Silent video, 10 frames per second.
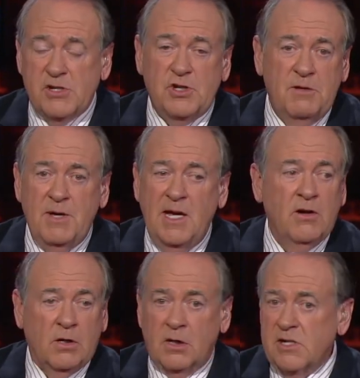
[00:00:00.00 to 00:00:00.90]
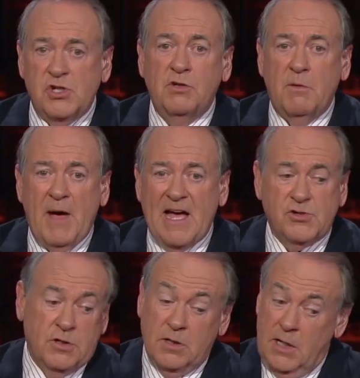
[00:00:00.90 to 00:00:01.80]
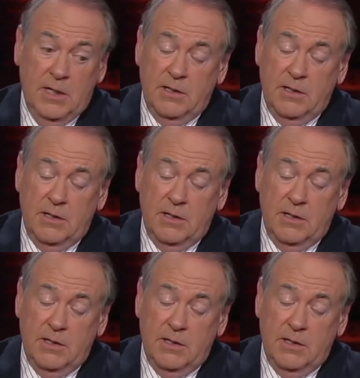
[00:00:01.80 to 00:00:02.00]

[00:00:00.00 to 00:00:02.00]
listen to me or listen to a pastor.